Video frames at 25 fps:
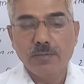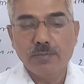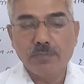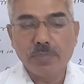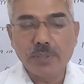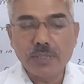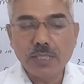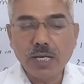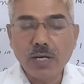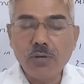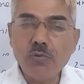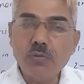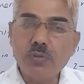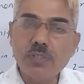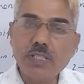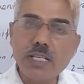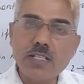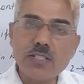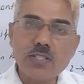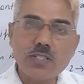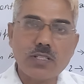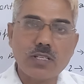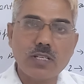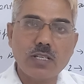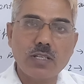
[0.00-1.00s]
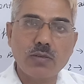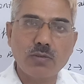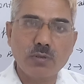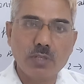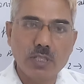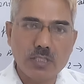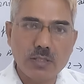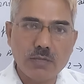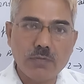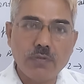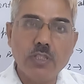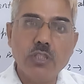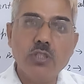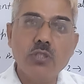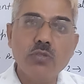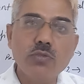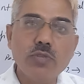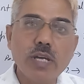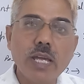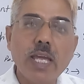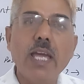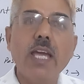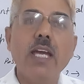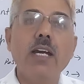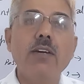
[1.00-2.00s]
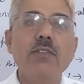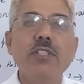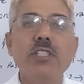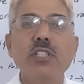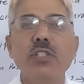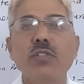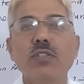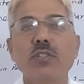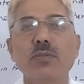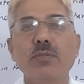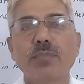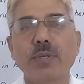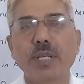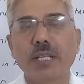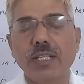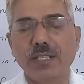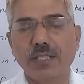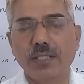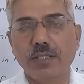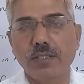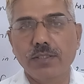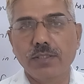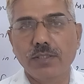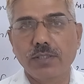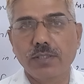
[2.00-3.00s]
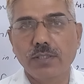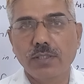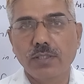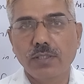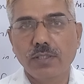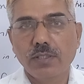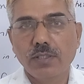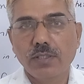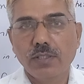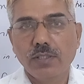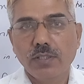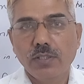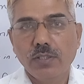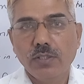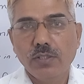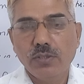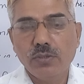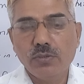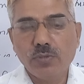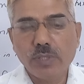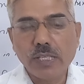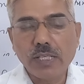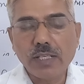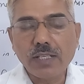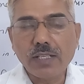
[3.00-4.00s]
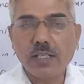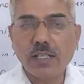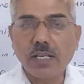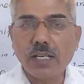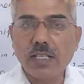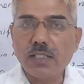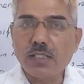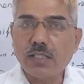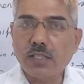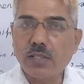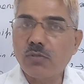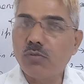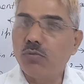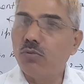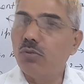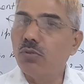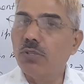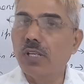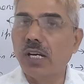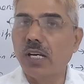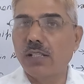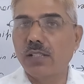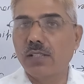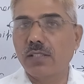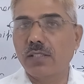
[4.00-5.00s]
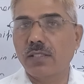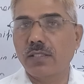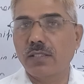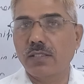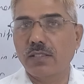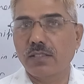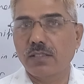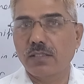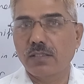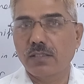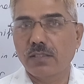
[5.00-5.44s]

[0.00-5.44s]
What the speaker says: without extra knowledge which you have in your brain, you can write a good answer.